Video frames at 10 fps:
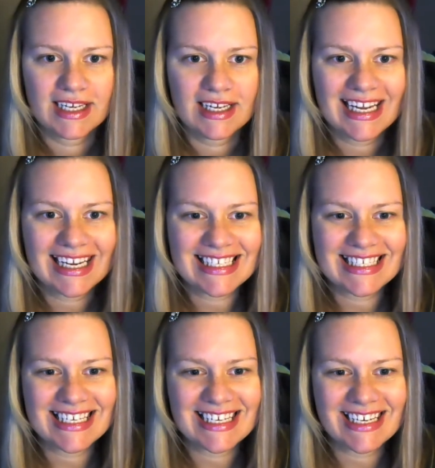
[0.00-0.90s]
Hey
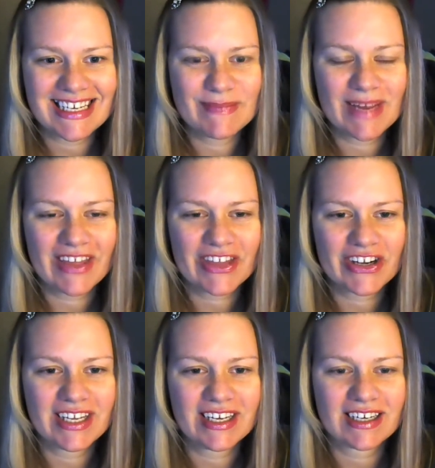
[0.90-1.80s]
team, Heather
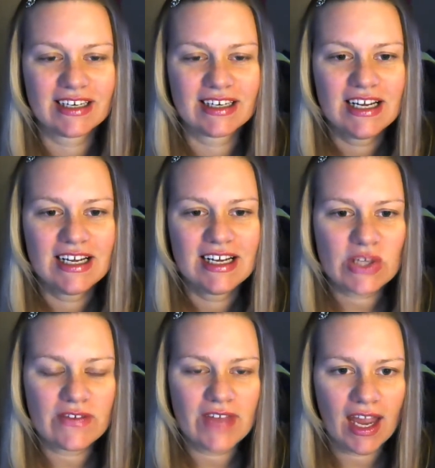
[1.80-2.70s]
here. So I've
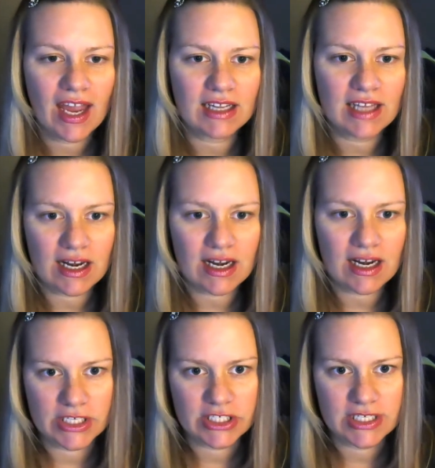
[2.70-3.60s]
had a lot of
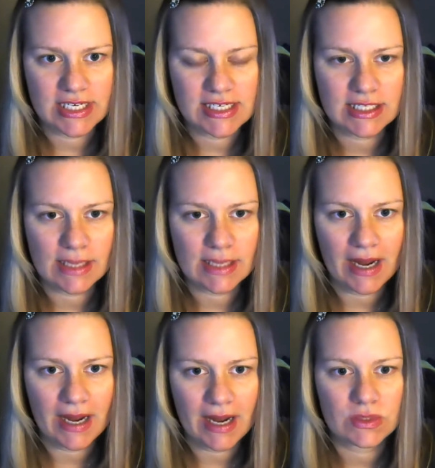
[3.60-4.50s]
questions
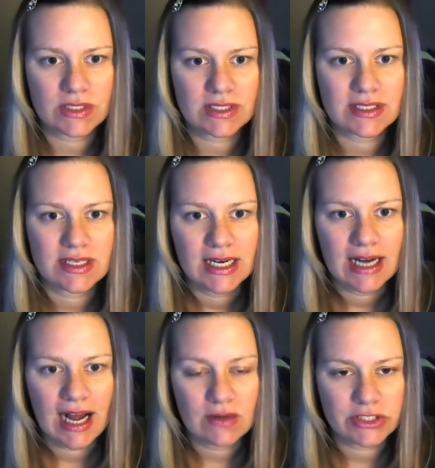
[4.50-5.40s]
about how
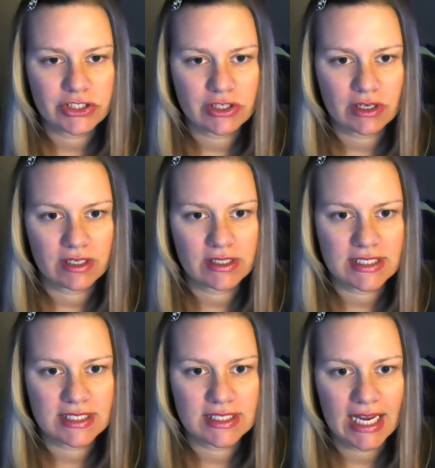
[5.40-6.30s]
to chart,
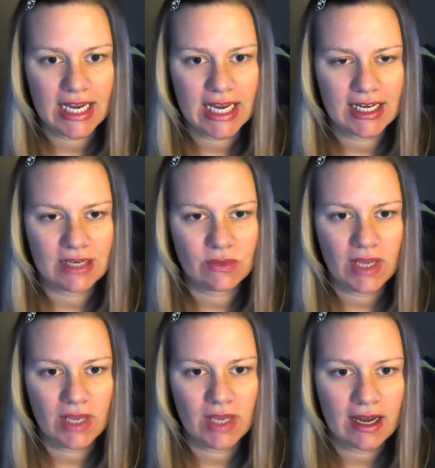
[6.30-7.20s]
and we
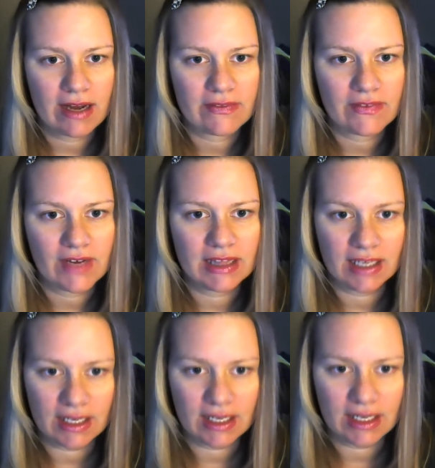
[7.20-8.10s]
have a lot of
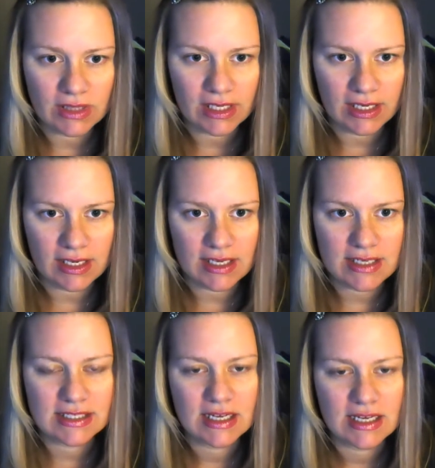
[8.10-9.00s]
new ladies.
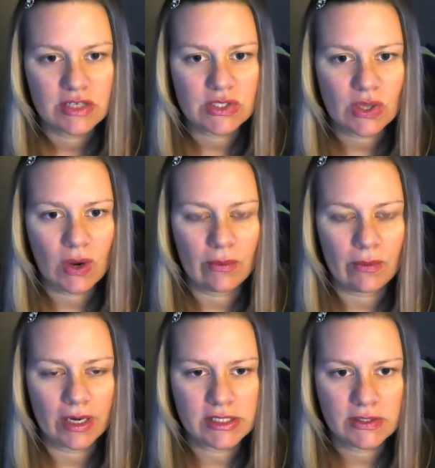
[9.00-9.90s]
So I want
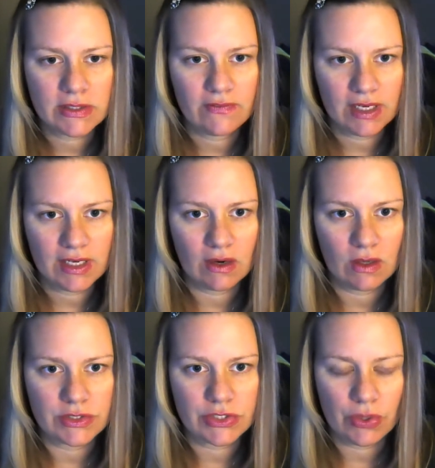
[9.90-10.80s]
to do a video and
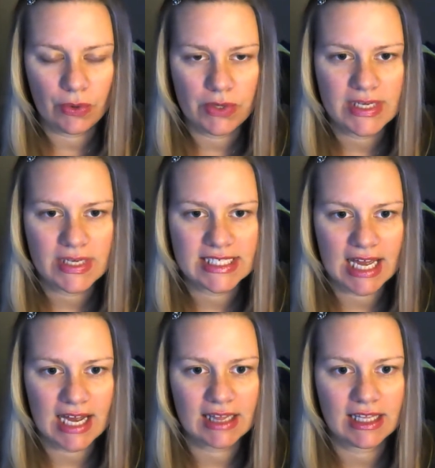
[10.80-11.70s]
show you
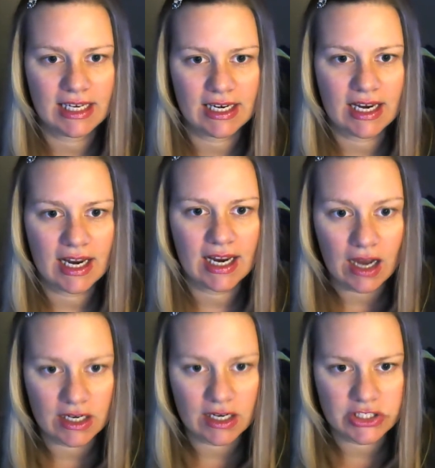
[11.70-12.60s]
exactly how to
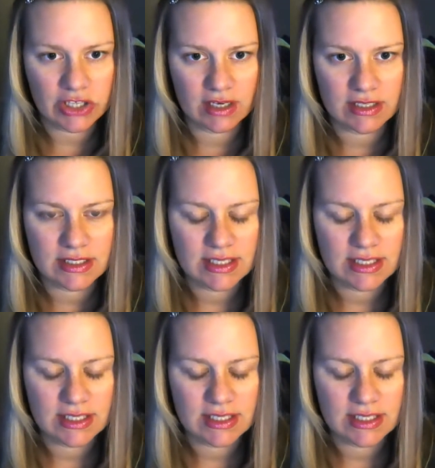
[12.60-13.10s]
chart.